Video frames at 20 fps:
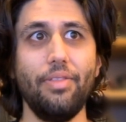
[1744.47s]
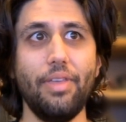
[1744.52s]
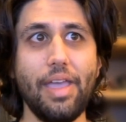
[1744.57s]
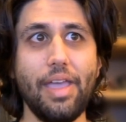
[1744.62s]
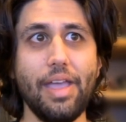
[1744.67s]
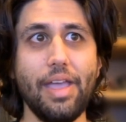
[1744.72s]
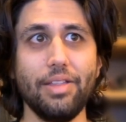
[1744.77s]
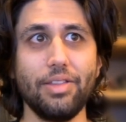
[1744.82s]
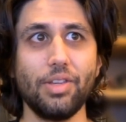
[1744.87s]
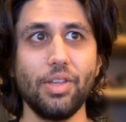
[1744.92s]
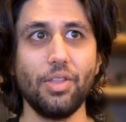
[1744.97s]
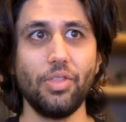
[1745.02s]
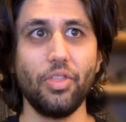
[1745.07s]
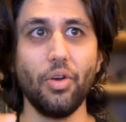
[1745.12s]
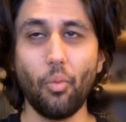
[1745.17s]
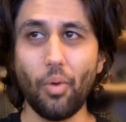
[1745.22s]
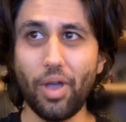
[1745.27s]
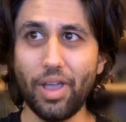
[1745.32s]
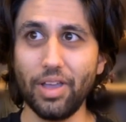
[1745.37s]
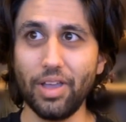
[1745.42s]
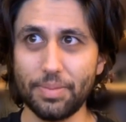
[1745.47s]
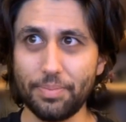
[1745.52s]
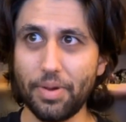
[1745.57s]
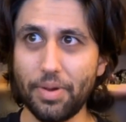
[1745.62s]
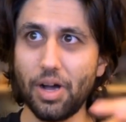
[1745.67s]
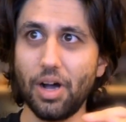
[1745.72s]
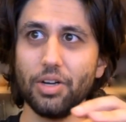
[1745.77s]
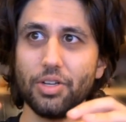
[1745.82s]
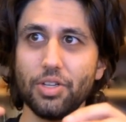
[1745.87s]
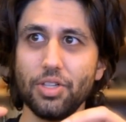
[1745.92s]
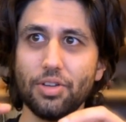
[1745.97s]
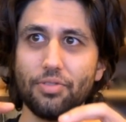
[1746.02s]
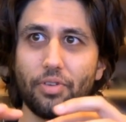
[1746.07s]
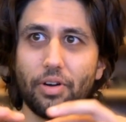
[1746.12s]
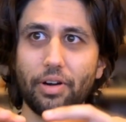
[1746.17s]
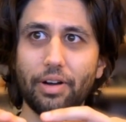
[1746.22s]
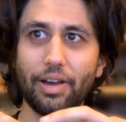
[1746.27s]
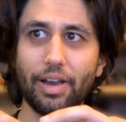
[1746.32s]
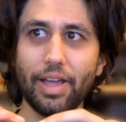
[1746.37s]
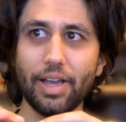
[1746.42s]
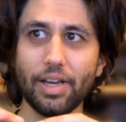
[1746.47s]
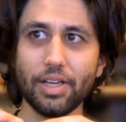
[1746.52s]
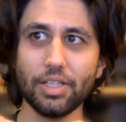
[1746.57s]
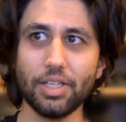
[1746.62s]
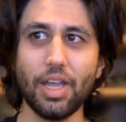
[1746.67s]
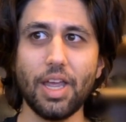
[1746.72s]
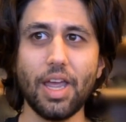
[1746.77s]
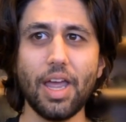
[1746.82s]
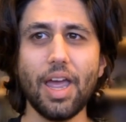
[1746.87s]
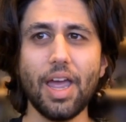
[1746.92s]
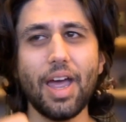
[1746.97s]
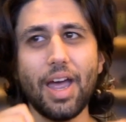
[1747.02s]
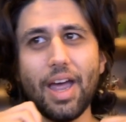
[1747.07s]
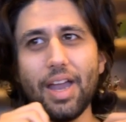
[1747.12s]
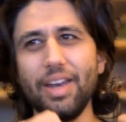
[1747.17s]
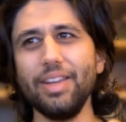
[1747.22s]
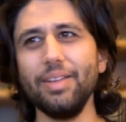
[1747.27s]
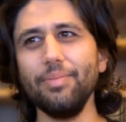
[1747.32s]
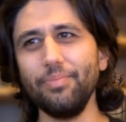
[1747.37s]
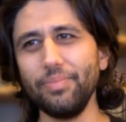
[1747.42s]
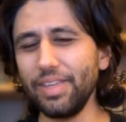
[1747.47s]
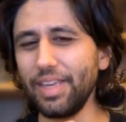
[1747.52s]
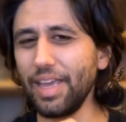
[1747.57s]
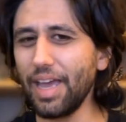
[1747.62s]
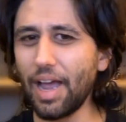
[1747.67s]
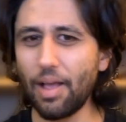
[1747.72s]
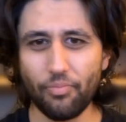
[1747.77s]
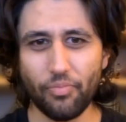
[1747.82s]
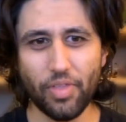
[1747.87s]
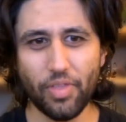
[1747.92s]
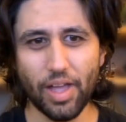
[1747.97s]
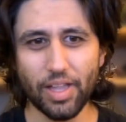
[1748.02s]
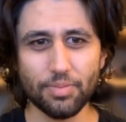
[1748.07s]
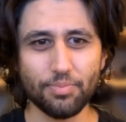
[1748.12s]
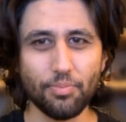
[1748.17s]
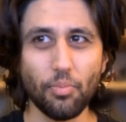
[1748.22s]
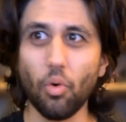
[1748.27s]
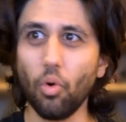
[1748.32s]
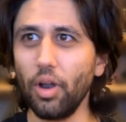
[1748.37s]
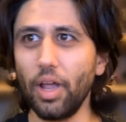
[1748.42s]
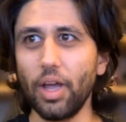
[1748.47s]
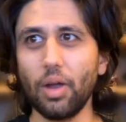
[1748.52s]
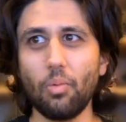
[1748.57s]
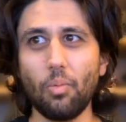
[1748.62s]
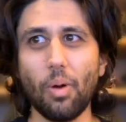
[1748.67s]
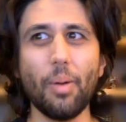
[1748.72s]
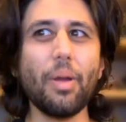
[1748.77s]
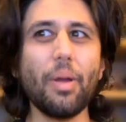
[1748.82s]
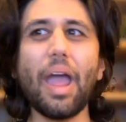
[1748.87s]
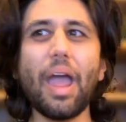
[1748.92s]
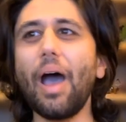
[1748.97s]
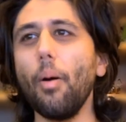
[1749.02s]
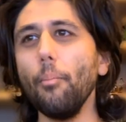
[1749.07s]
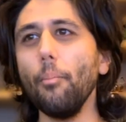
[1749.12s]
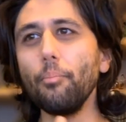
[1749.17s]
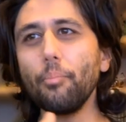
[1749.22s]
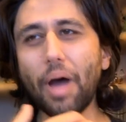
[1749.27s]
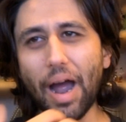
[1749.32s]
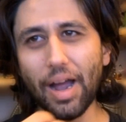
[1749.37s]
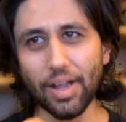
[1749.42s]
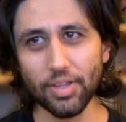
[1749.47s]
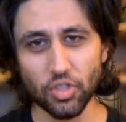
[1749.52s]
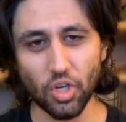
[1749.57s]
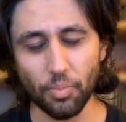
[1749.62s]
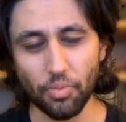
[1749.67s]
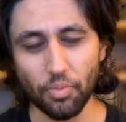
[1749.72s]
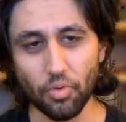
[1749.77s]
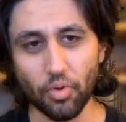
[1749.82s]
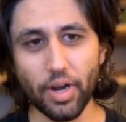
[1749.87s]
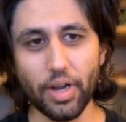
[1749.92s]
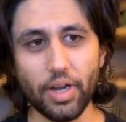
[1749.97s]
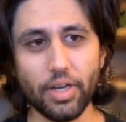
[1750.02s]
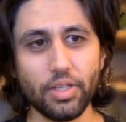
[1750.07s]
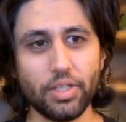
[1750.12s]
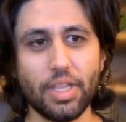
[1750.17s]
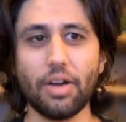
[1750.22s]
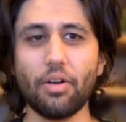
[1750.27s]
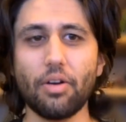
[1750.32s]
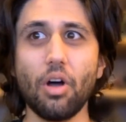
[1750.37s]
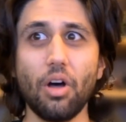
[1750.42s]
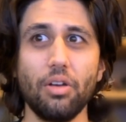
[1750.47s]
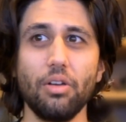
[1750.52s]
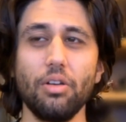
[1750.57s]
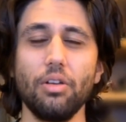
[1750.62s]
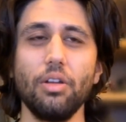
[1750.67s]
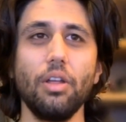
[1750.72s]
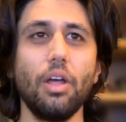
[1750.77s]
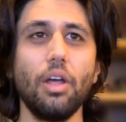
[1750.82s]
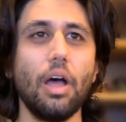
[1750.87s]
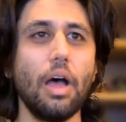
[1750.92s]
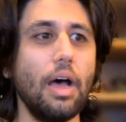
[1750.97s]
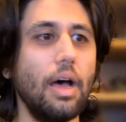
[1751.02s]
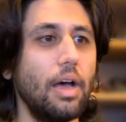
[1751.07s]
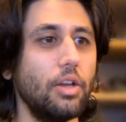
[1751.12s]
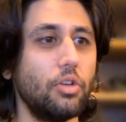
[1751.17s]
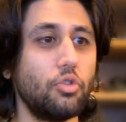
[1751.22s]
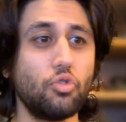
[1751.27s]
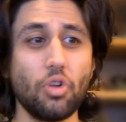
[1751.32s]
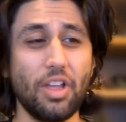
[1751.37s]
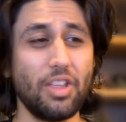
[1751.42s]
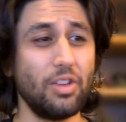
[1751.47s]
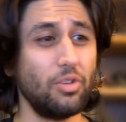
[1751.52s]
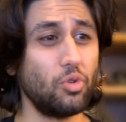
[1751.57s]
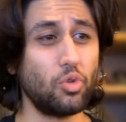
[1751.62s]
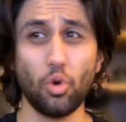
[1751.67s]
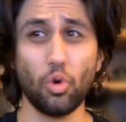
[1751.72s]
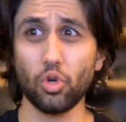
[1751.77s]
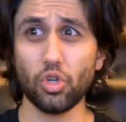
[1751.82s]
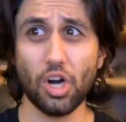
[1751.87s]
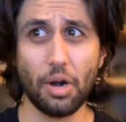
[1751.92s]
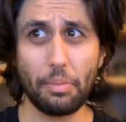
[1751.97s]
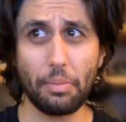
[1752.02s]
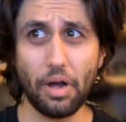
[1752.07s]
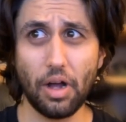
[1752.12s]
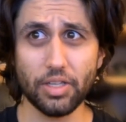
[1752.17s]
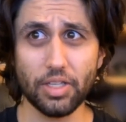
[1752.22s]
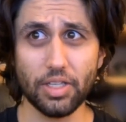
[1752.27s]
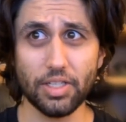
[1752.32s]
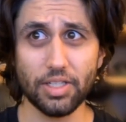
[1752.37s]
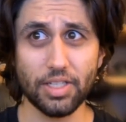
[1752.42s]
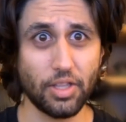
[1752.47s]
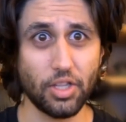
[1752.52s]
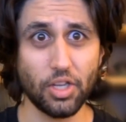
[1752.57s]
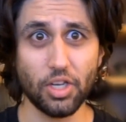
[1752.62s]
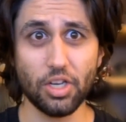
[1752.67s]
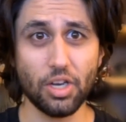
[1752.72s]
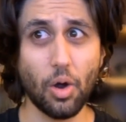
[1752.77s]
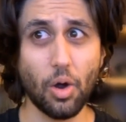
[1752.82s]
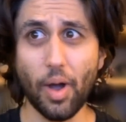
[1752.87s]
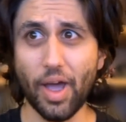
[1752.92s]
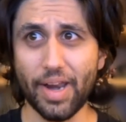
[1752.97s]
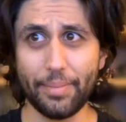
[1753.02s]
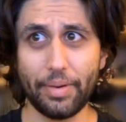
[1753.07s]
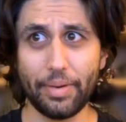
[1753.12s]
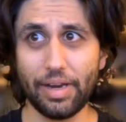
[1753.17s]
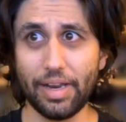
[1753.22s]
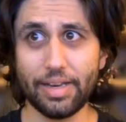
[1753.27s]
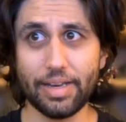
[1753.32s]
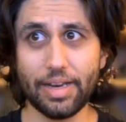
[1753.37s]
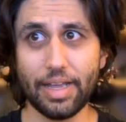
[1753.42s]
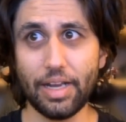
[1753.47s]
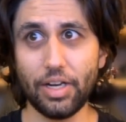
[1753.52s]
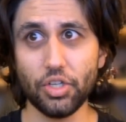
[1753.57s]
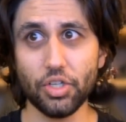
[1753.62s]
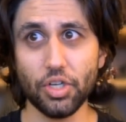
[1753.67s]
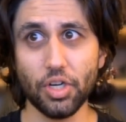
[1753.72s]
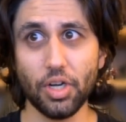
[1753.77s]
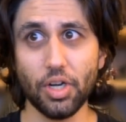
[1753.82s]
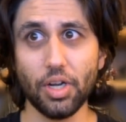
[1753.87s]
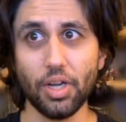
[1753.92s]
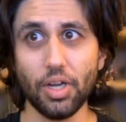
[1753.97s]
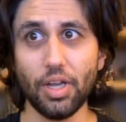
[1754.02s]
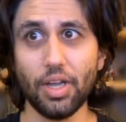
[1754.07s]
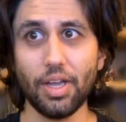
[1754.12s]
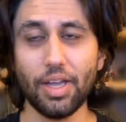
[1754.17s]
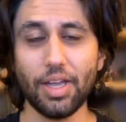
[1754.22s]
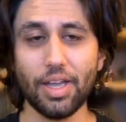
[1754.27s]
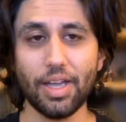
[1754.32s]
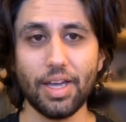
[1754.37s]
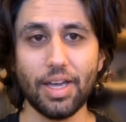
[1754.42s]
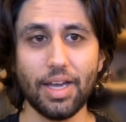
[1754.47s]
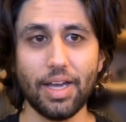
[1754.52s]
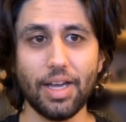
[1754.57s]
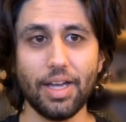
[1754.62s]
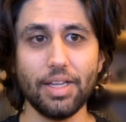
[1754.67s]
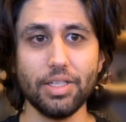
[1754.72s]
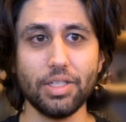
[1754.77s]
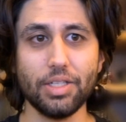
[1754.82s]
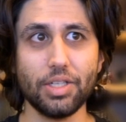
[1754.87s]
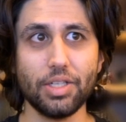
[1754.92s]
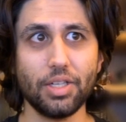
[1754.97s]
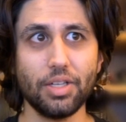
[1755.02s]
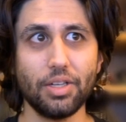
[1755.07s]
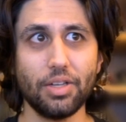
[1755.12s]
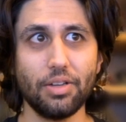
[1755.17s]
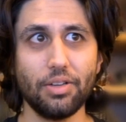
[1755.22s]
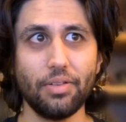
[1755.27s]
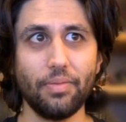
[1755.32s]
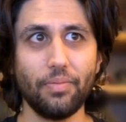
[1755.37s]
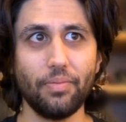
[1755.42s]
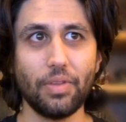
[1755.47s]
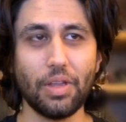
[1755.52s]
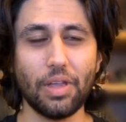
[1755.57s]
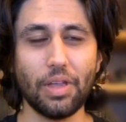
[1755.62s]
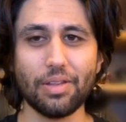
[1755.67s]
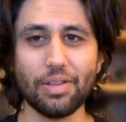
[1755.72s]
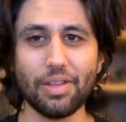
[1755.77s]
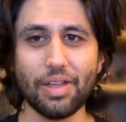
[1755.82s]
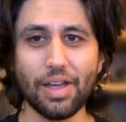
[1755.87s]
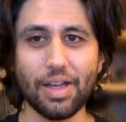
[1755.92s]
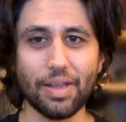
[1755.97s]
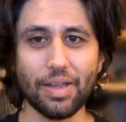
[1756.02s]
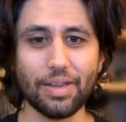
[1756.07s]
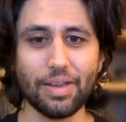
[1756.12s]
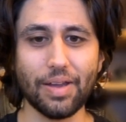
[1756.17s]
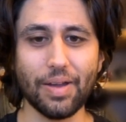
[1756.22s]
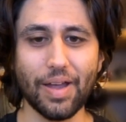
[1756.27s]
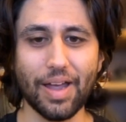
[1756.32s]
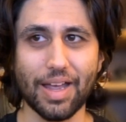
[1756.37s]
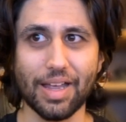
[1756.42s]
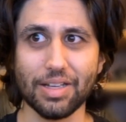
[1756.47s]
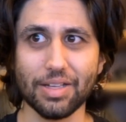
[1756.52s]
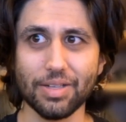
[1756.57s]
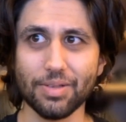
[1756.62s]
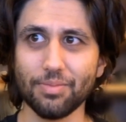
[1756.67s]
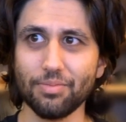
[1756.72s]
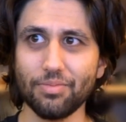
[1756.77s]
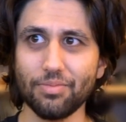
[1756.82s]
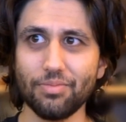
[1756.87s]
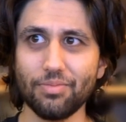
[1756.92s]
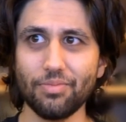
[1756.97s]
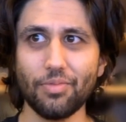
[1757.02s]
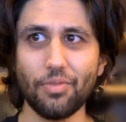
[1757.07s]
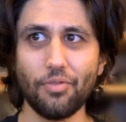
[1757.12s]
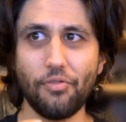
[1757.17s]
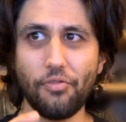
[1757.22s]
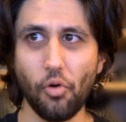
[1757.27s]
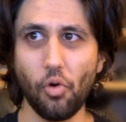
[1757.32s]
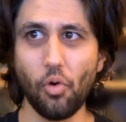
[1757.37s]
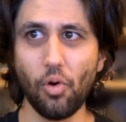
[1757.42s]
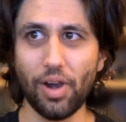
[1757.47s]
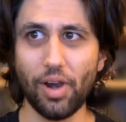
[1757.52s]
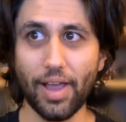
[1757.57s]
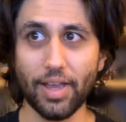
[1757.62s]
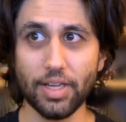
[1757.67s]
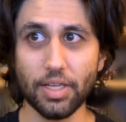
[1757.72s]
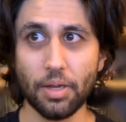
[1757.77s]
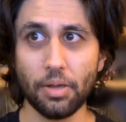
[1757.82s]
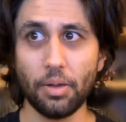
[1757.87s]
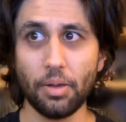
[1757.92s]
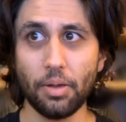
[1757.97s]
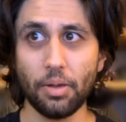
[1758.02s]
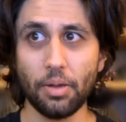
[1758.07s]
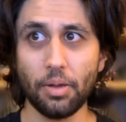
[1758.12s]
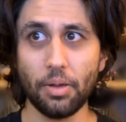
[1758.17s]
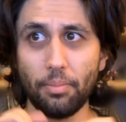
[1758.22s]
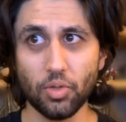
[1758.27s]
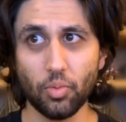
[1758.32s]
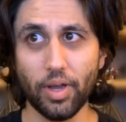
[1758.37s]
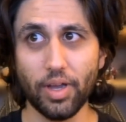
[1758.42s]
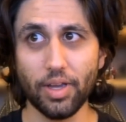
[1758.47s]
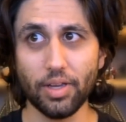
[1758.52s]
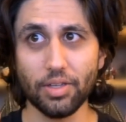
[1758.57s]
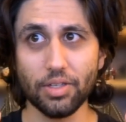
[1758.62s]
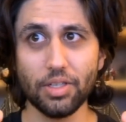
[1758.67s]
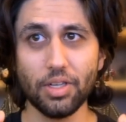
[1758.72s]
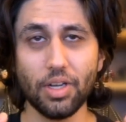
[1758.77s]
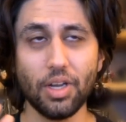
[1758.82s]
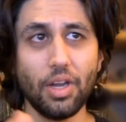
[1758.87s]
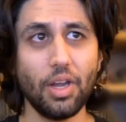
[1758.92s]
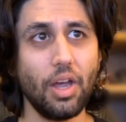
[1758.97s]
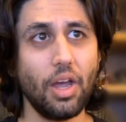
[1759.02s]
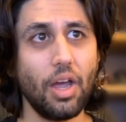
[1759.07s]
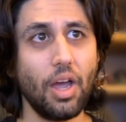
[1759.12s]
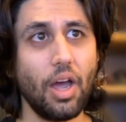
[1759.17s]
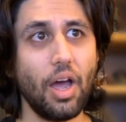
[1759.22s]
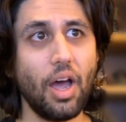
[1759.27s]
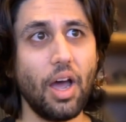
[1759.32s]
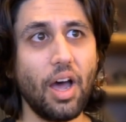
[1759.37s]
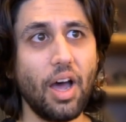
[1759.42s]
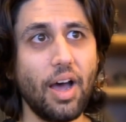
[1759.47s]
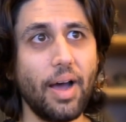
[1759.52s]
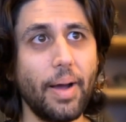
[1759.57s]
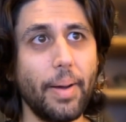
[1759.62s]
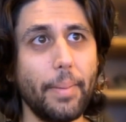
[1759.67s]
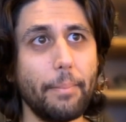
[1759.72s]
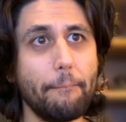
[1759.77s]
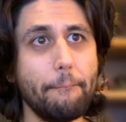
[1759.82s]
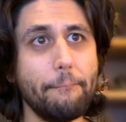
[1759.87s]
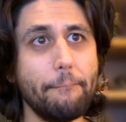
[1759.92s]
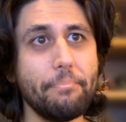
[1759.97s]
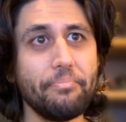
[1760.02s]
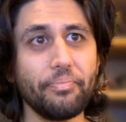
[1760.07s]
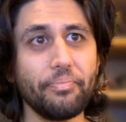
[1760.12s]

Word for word: it the wings are part of the front legs, and yeah, that's more like what, how bats operate. There aren't. Uh, George R. R. Martin said that no animal in nature has it uh, you know, has four legs plus wings, um,